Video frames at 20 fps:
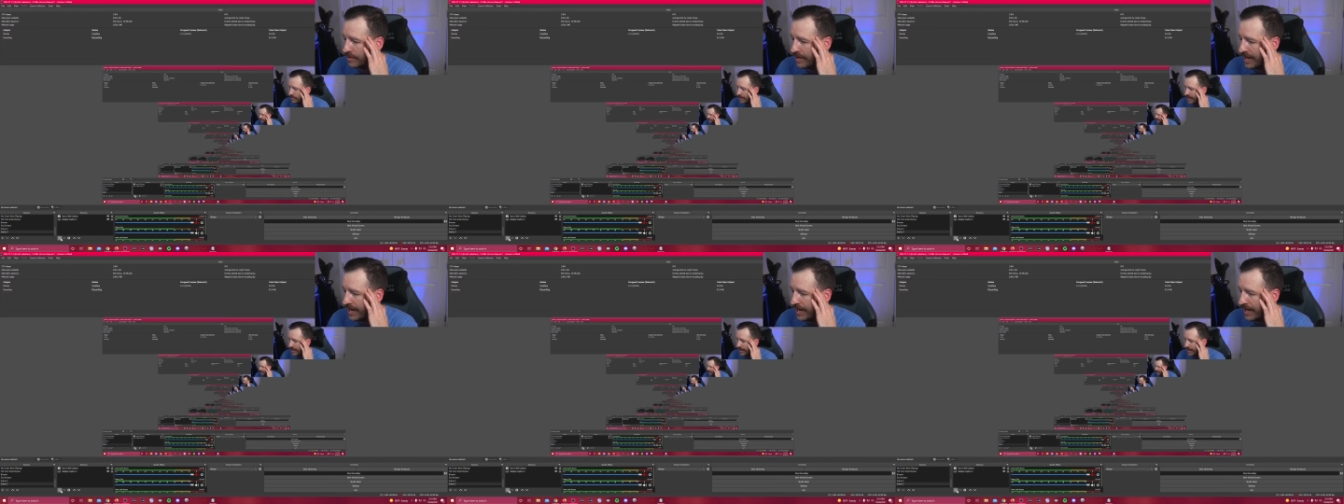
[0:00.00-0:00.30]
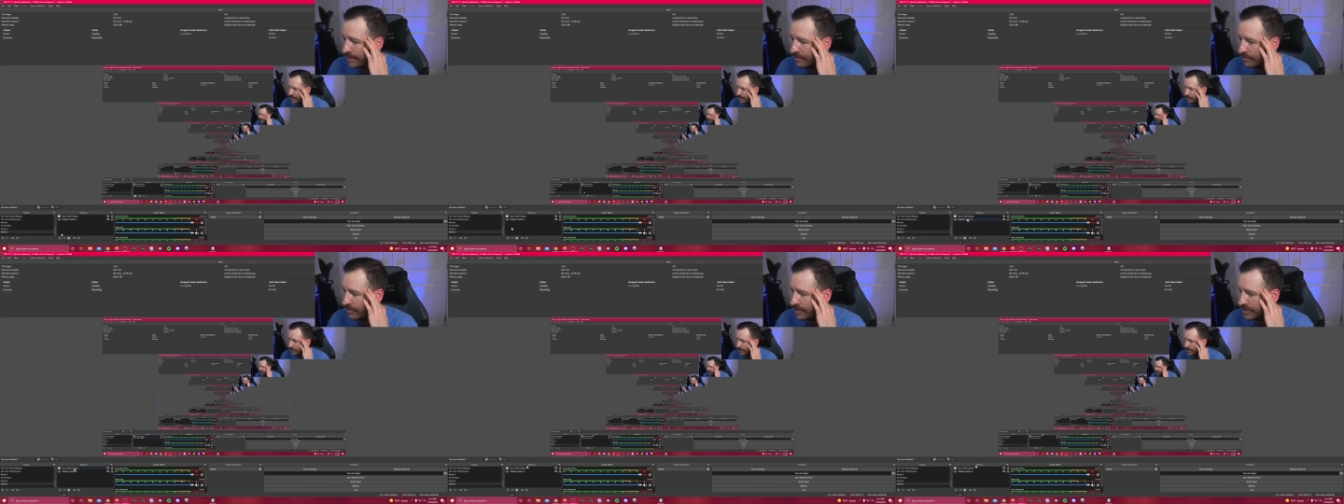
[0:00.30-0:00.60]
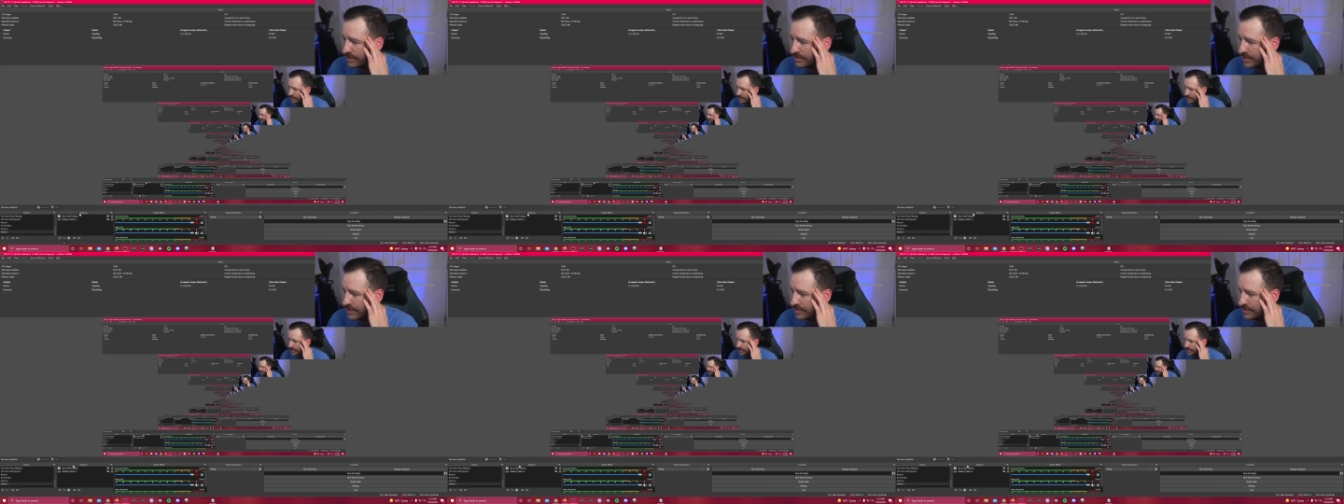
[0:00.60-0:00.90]
add where it
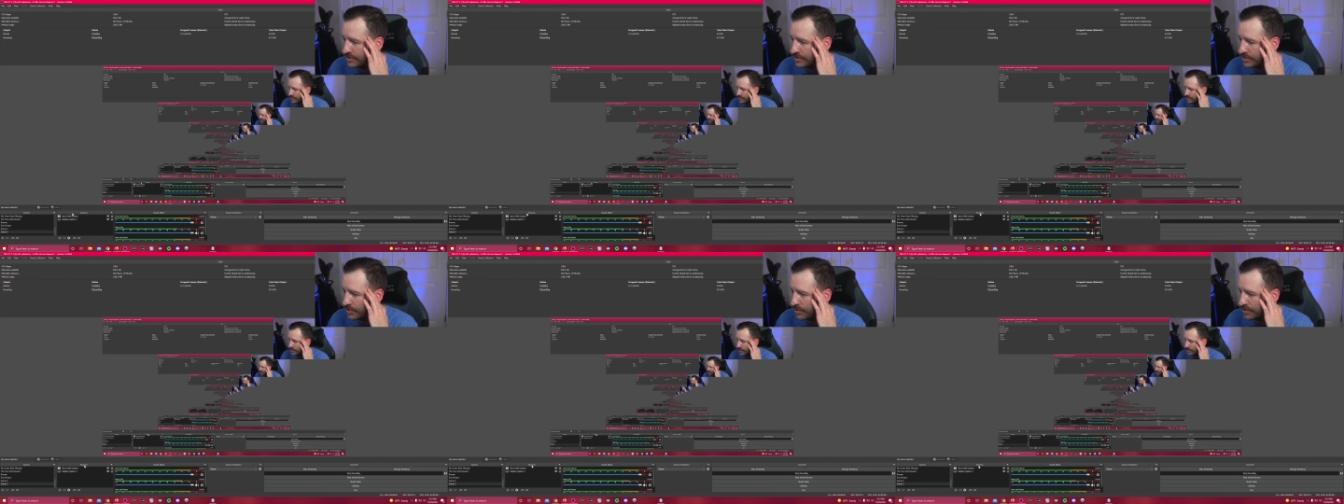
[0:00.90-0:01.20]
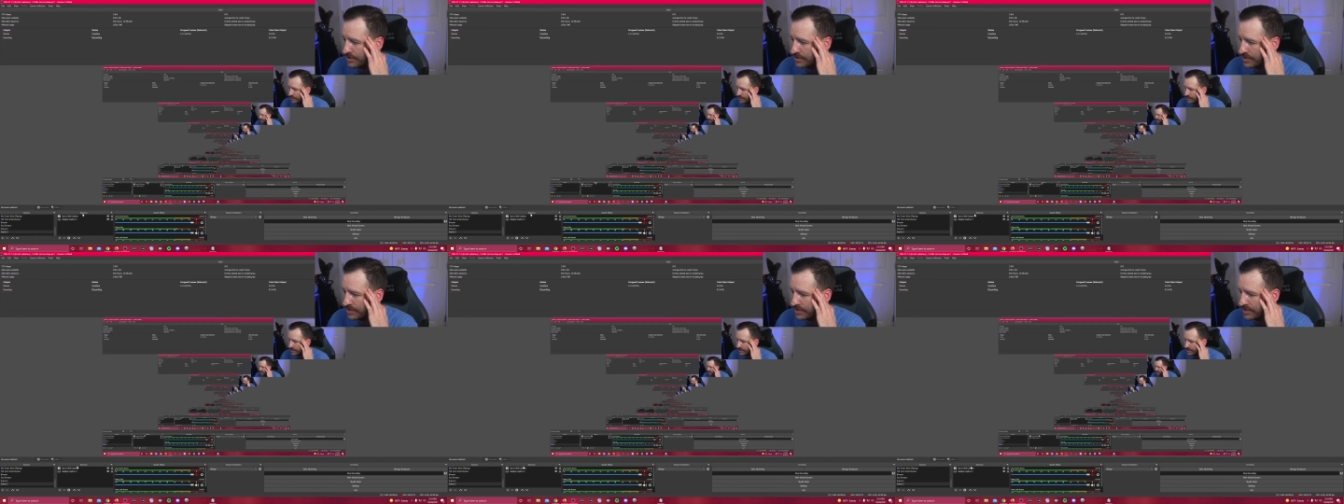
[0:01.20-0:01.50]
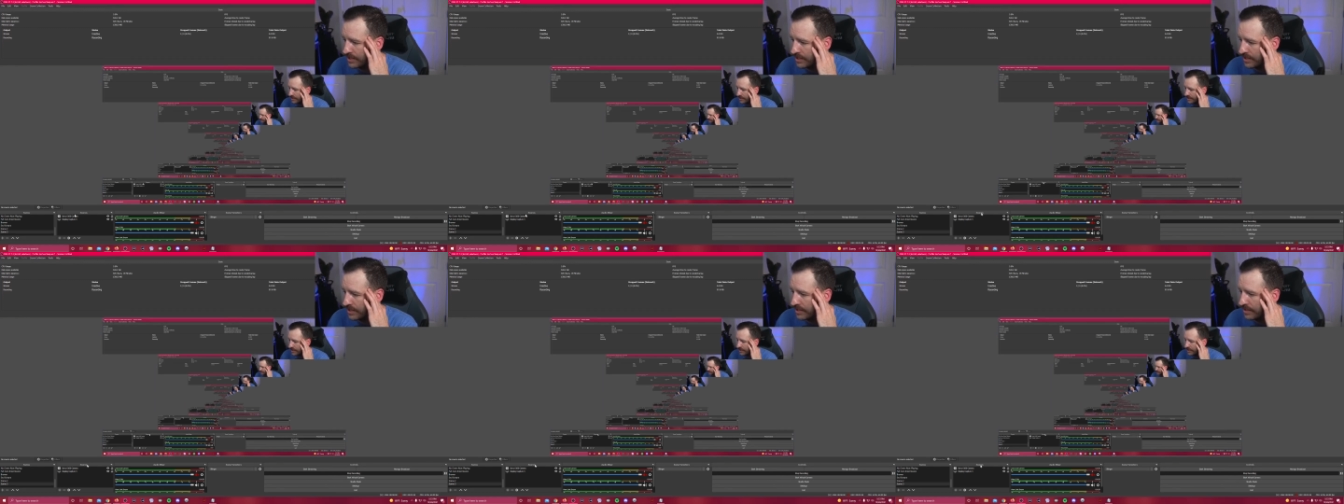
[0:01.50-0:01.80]
says sources
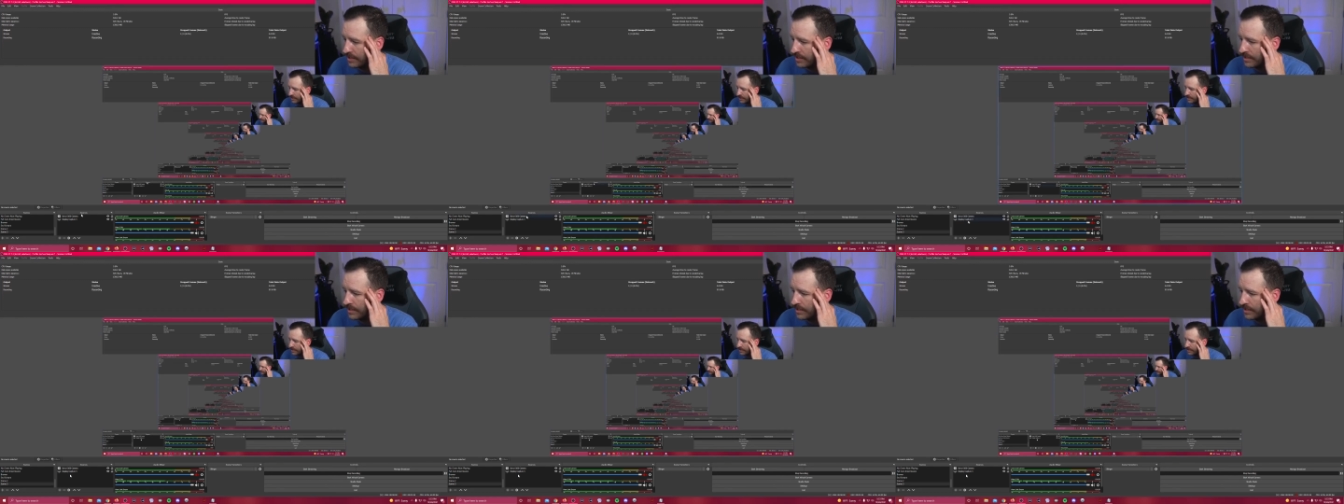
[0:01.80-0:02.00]
here.